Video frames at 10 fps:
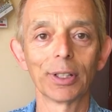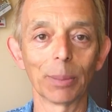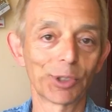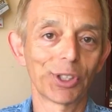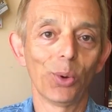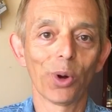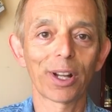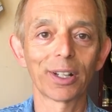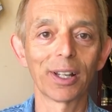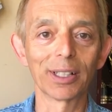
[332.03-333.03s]
I'm still
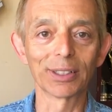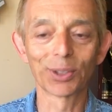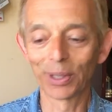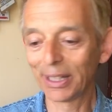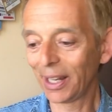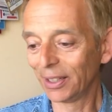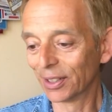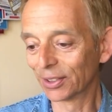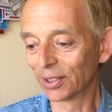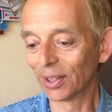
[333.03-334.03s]
working on it, 28
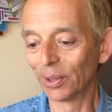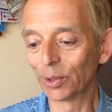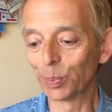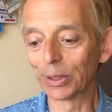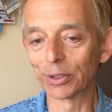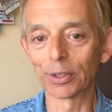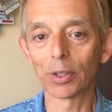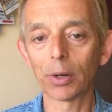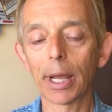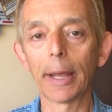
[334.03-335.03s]
years into this business.
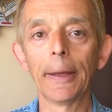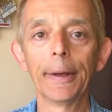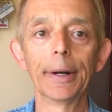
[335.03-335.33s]
Okay,